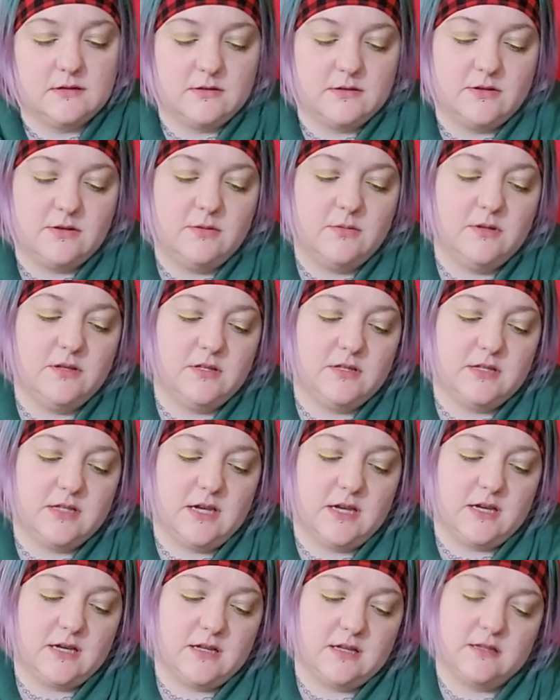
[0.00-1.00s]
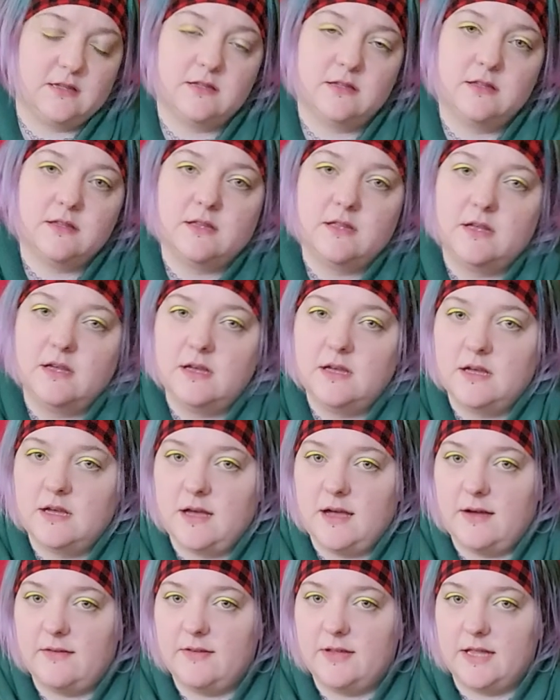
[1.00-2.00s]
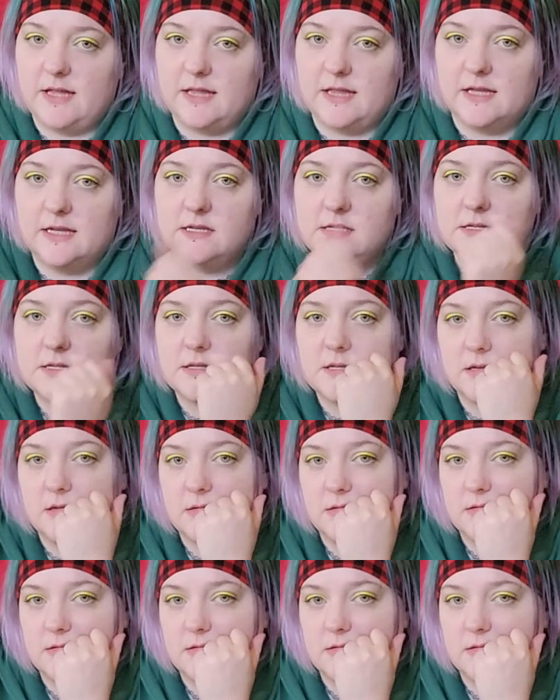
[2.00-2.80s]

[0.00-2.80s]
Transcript: Don't know whether to have it like this